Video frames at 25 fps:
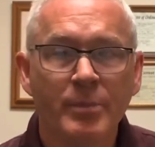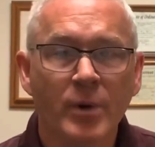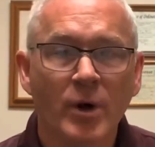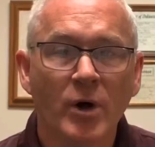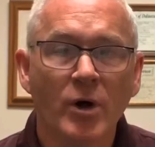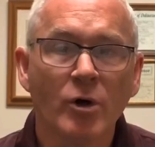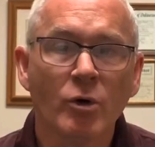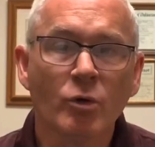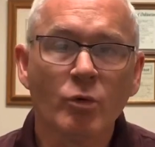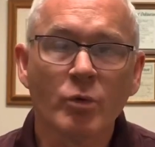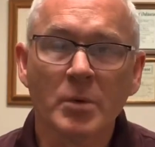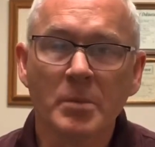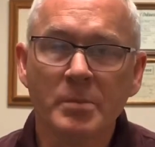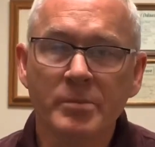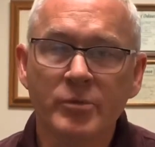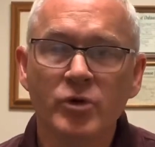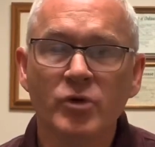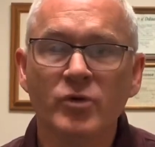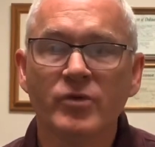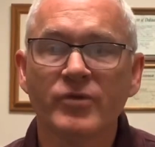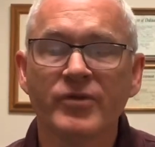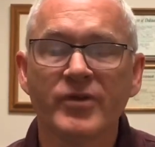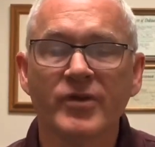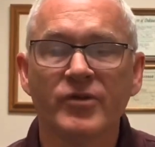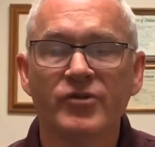Paul
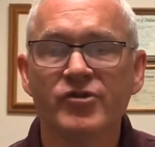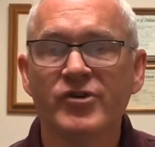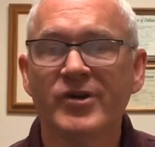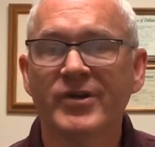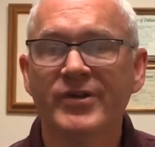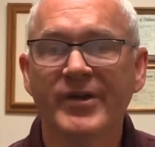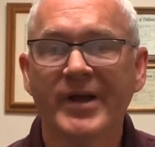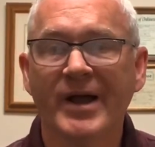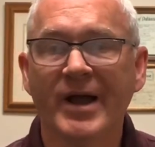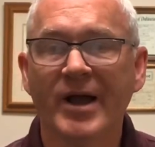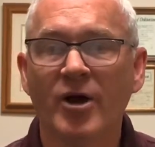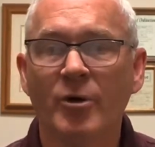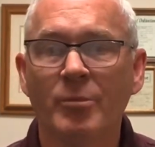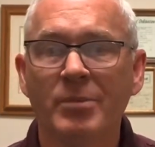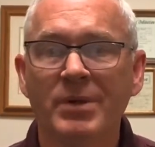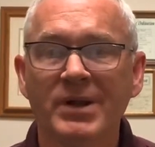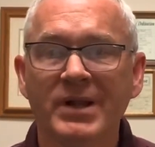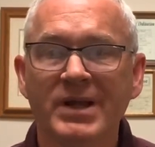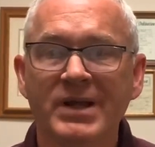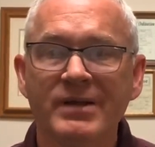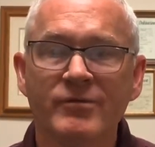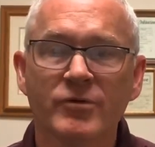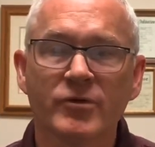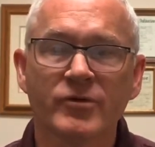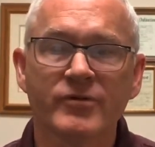rebukes the Gentile
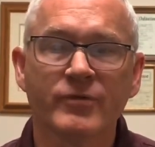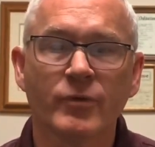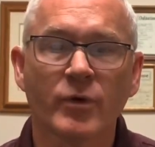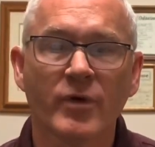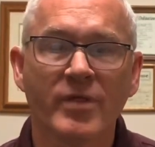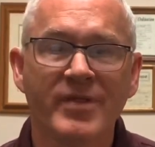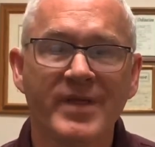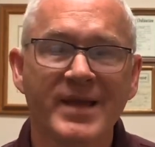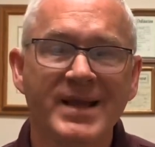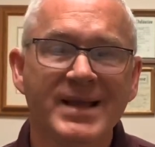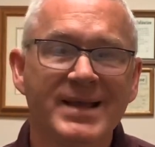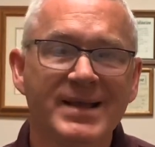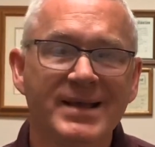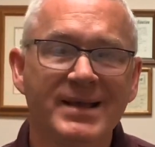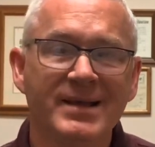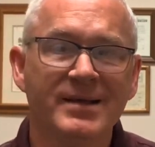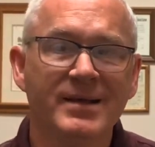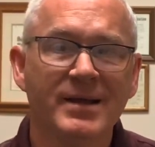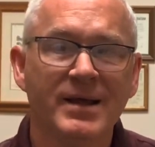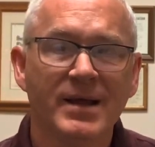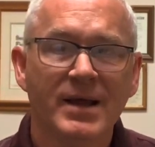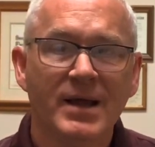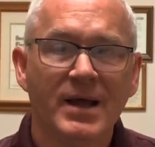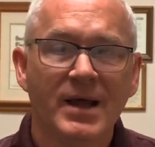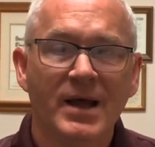believers for thinking